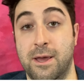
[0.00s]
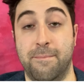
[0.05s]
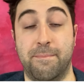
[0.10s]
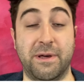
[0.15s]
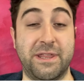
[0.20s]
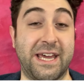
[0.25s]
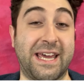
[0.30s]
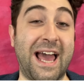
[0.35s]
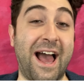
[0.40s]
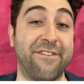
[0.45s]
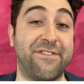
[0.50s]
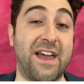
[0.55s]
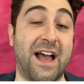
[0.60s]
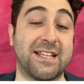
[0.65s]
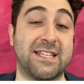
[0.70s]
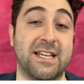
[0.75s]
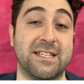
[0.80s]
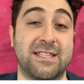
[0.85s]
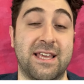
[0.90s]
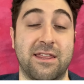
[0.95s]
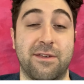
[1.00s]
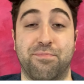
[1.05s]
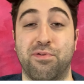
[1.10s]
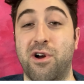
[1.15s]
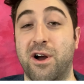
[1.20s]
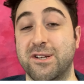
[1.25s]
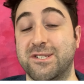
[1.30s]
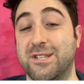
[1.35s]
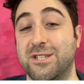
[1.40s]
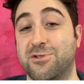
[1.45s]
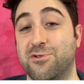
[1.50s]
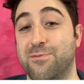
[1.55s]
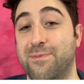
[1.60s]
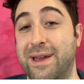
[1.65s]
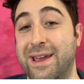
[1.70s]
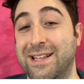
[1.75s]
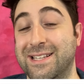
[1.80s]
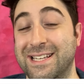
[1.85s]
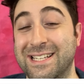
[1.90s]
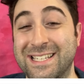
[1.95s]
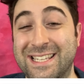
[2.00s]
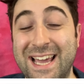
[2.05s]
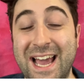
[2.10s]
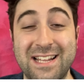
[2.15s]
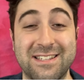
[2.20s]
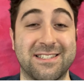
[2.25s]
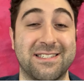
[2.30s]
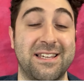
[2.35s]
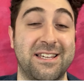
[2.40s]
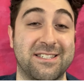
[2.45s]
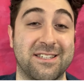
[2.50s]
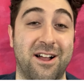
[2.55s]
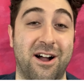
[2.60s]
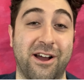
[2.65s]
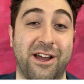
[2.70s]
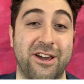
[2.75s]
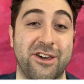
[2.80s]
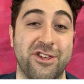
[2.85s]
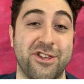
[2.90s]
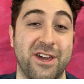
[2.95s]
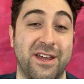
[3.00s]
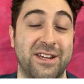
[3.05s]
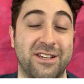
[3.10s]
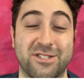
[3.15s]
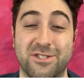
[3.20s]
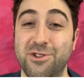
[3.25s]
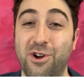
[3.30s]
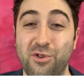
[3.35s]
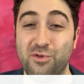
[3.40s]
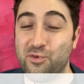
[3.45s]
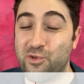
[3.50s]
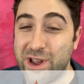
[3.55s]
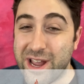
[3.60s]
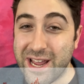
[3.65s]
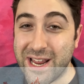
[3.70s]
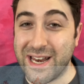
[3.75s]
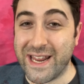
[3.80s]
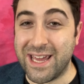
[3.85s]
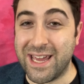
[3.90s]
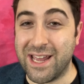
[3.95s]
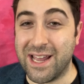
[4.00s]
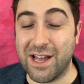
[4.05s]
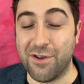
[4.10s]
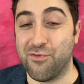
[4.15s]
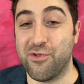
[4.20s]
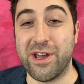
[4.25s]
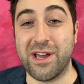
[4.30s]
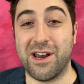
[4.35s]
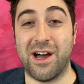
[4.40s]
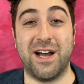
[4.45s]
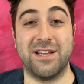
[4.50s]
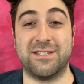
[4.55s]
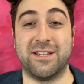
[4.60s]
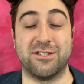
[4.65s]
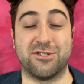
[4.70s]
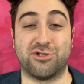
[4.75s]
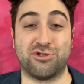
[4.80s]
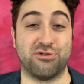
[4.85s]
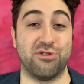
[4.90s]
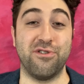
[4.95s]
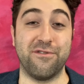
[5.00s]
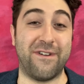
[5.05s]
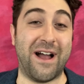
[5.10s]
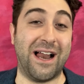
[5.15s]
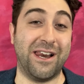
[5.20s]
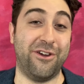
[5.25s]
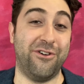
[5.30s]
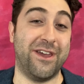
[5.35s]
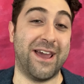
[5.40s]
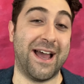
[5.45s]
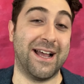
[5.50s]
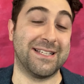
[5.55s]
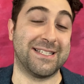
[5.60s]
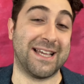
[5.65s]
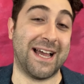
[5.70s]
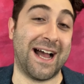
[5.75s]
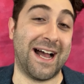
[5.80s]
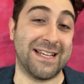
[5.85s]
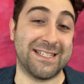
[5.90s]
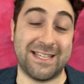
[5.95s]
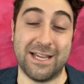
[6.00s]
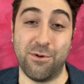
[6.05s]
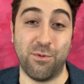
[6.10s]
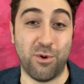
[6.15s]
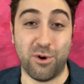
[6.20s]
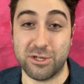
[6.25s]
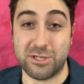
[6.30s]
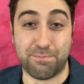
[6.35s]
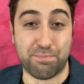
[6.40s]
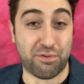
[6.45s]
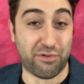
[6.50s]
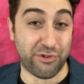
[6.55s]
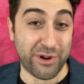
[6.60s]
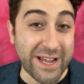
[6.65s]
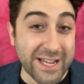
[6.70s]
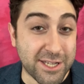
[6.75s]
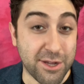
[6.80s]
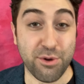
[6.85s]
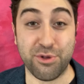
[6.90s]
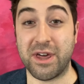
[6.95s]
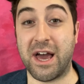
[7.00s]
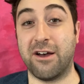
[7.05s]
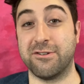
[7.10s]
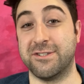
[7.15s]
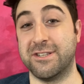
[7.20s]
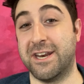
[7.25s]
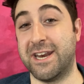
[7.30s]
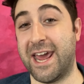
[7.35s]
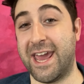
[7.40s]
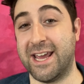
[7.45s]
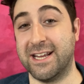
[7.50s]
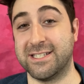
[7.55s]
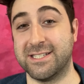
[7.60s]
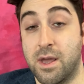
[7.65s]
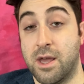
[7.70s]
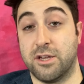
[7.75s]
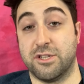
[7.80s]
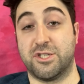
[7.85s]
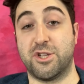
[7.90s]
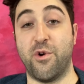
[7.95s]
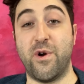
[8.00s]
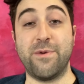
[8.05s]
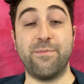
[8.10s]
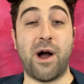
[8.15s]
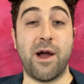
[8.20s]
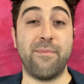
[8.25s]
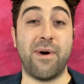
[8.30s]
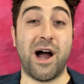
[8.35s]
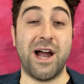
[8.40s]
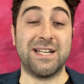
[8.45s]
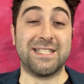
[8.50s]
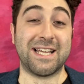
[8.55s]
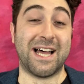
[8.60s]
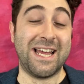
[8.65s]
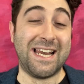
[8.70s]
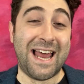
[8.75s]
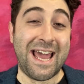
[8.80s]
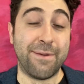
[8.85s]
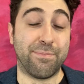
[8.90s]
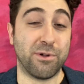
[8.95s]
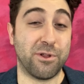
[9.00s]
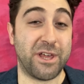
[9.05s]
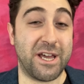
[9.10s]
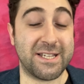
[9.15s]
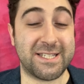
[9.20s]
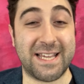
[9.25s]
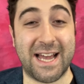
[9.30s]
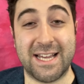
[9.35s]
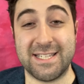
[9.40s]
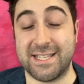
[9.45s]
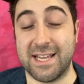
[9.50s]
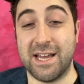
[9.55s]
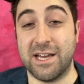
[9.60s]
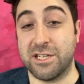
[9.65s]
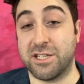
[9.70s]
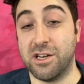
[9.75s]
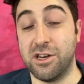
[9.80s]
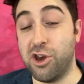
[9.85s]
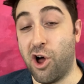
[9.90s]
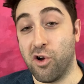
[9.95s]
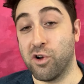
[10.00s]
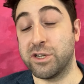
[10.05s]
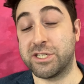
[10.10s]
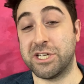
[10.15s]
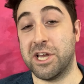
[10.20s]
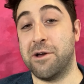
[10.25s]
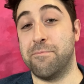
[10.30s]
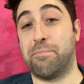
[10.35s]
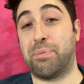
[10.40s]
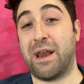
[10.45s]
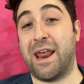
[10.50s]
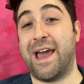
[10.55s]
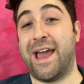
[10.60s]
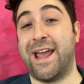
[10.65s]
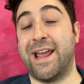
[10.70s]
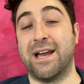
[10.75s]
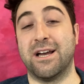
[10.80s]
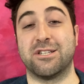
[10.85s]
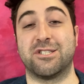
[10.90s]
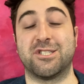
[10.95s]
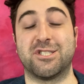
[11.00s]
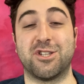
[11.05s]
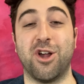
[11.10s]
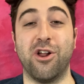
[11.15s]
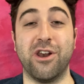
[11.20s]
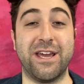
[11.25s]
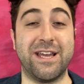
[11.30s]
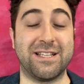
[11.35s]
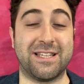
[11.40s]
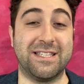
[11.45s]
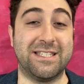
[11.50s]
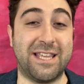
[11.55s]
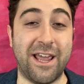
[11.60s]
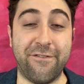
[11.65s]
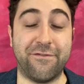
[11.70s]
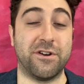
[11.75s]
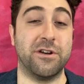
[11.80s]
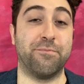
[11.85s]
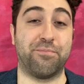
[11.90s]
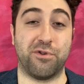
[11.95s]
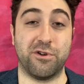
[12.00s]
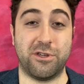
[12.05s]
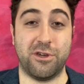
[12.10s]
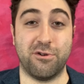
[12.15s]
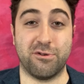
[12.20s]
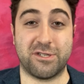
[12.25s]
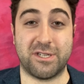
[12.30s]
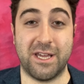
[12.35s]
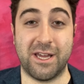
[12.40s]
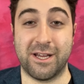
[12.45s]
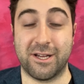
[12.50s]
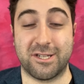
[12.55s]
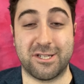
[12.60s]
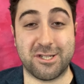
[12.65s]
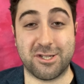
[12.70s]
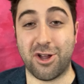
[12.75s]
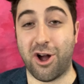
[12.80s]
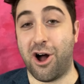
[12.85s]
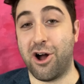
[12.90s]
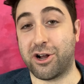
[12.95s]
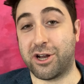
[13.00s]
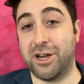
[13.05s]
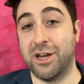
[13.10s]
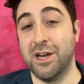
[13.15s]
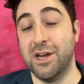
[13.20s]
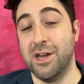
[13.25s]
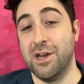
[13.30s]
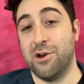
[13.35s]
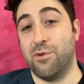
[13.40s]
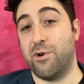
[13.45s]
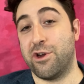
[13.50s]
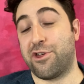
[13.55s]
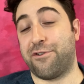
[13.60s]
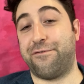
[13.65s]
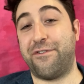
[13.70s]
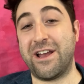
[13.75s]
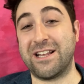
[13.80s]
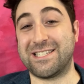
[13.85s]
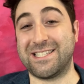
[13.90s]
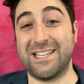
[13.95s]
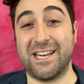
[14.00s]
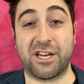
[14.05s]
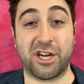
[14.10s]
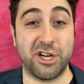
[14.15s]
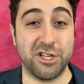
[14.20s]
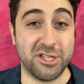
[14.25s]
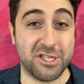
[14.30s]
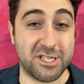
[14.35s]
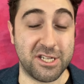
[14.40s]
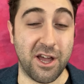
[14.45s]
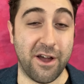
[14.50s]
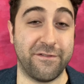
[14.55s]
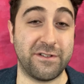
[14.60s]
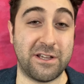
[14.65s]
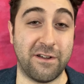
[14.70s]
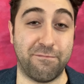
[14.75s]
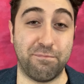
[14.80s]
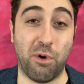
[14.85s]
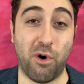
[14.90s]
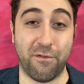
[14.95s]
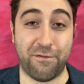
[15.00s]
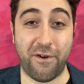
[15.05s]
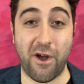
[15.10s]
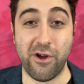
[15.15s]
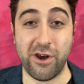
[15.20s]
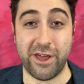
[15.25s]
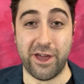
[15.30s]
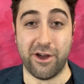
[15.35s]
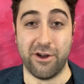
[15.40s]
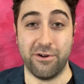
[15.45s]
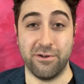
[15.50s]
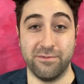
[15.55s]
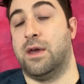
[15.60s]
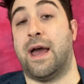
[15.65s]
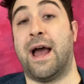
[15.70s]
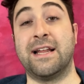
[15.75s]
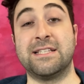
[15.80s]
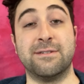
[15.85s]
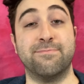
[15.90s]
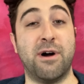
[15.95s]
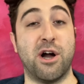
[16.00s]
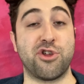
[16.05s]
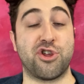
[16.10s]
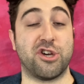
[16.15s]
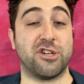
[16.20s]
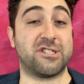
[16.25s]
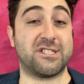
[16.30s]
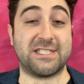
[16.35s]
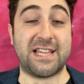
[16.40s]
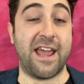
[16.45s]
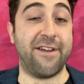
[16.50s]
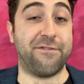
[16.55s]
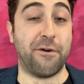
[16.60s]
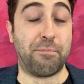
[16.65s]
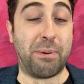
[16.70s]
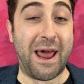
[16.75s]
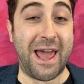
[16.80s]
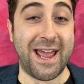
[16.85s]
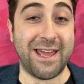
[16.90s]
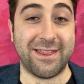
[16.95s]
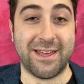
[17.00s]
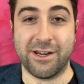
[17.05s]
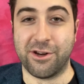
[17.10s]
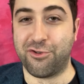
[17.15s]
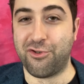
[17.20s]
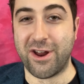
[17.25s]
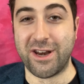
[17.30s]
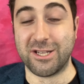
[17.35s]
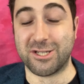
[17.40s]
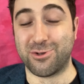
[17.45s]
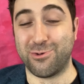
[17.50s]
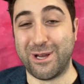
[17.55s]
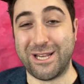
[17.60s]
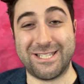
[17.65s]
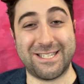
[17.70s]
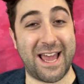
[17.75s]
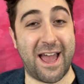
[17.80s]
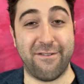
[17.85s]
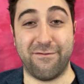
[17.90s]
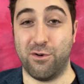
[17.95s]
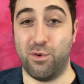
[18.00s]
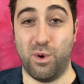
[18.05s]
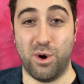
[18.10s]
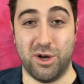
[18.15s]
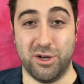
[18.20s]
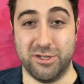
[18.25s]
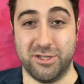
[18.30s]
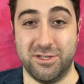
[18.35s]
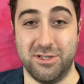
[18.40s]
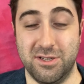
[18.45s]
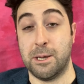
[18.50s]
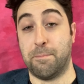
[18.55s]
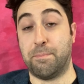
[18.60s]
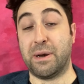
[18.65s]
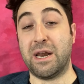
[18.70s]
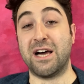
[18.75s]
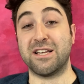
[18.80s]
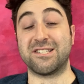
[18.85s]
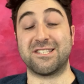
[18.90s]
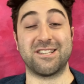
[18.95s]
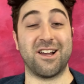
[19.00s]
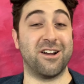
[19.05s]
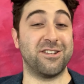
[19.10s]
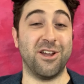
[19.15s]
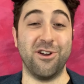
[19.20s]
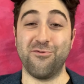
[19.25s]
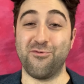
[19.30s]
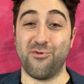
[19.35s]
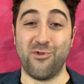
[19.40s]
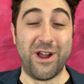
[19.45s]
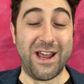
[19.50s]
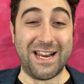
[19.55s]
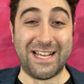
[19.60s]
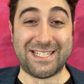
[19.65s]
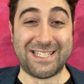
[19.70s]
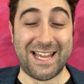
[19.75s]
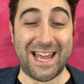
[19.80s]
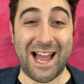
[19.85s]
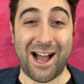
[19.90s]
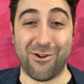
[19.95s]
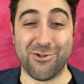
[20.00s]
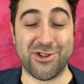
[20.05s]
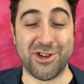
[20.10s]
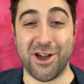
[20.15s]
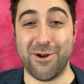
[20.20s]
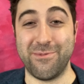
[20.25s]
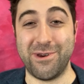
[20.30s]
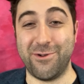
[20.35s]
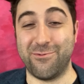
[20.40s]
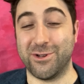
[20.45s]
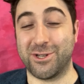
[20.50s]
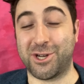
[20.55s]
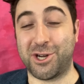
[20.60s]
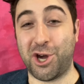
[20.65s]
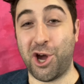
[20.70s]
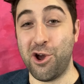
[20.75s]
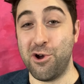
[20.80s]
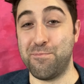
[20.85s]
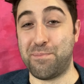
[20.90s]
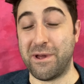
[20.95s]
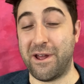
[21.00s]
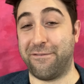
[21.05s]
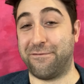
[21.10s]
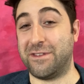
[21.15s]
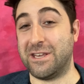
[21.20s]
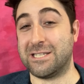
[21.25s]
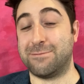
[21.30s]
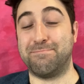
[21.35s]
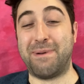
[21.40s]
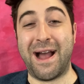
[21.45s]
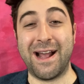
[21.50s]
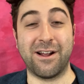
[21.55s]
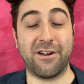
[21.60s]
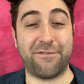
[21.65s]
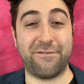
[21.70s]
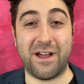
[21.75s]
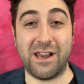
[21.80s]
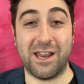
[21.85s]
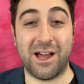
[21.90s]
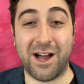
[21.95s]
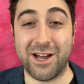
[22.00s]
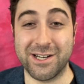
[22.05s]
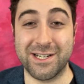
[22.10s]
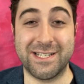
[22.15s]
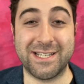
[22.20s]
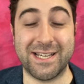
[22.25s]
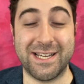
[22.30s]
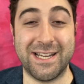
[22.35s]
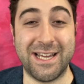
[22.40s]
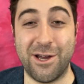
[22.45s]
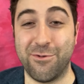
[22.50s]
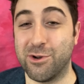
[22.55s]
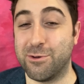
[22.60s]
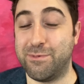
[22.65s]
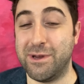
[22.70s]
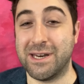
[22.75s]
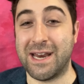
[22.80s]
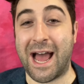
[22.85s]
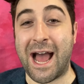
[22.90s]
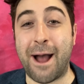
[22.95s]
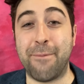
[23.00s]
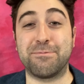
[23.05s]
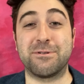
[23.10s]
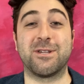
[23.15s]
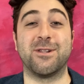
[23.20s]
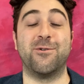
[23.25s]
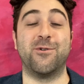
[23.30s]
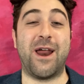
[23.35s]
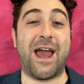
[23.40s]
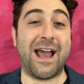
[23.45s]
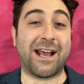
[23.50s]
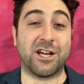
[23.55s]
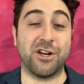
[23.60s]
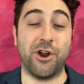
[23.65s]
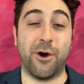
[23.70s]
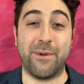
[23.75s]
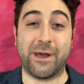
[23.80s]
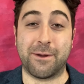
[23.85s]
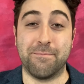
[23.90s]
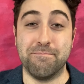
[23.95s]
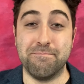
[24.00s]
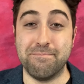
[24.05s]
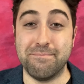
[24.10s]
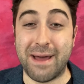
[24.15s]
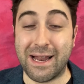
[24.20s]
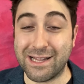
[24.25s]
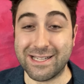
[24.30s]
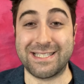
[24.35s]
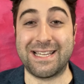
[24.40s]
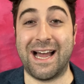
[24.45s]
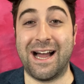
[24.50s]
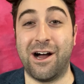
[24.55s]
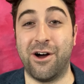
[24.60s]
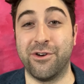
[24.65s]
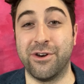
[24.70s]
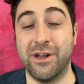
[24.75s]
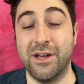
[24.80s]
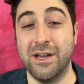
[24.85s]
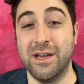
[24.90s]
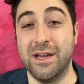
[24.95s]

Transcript: But the caveat is that the price has remained intensely sluggish, and it's not really realized its true value yet, as it was pre two thousand eight. So in my mind, I label this as a long-term play, a solid dividend-producing stock which fits in a conservative portfolio, and a much safer play than Credit Suisse ever was. Plus, I don't really see how Germany would cope if this bank fell under. It would be an absolute economic mess. Meltdown